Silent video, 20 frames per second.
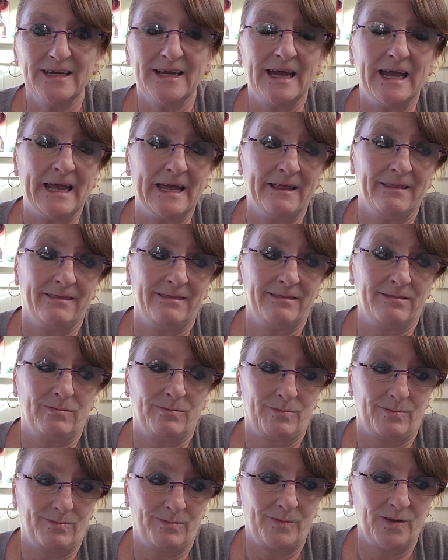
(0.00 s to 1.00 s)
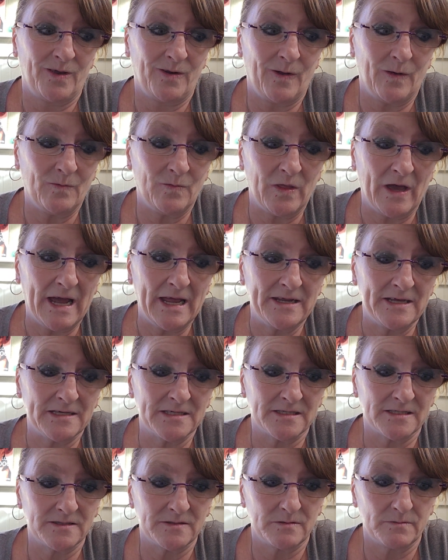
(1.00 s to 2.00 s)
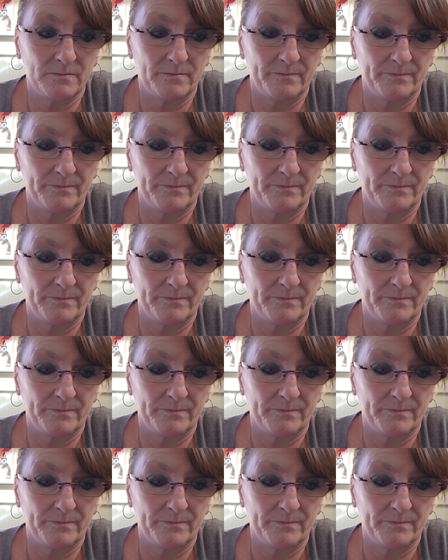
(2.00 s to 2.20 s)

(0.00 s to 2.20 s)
And, you know, that is